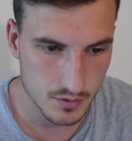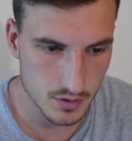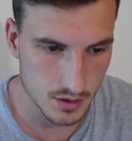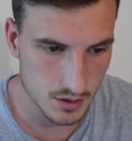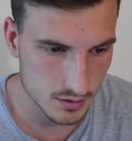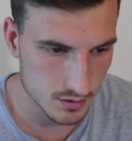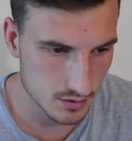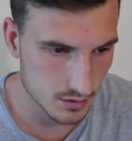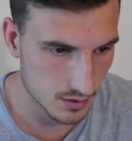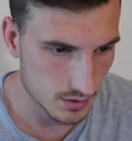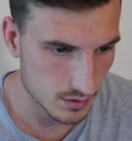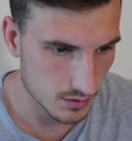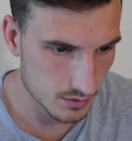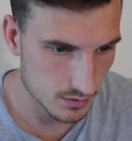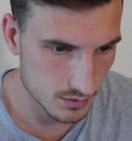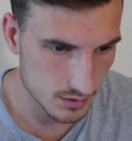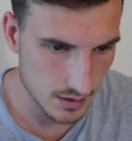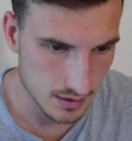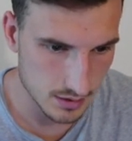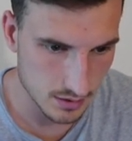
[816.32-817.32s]
Let's get
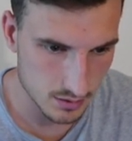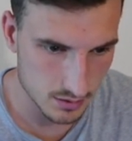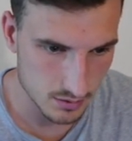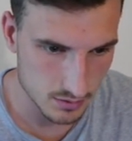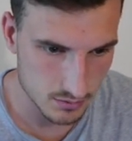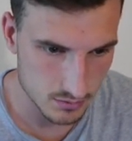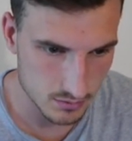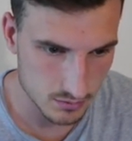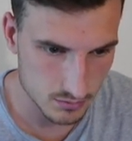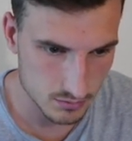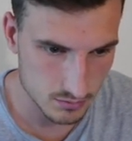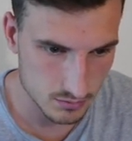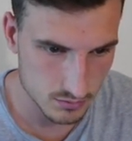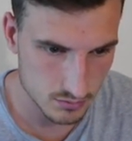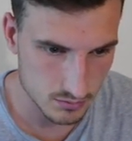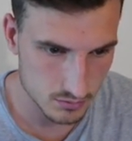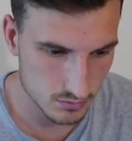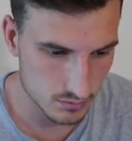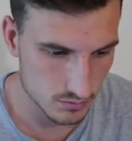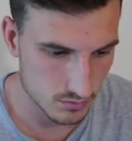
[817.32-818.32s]
Eckler out.
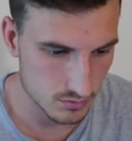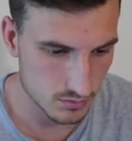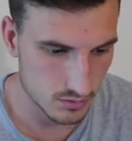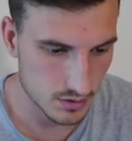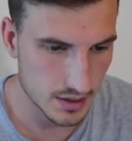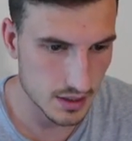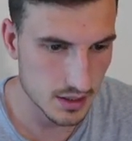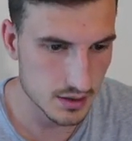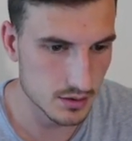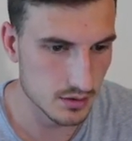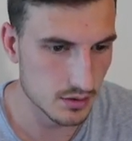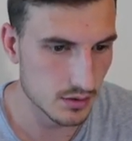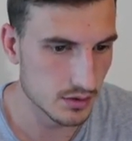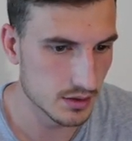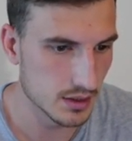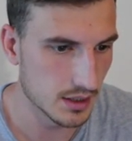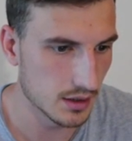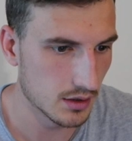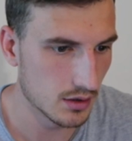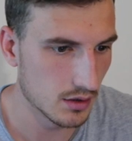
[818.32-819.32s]
He is a
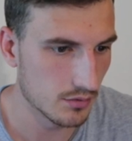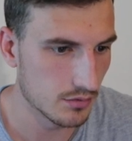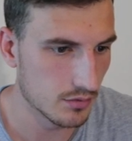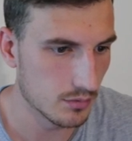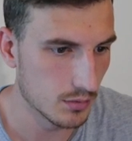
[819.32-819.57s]
nice handcuff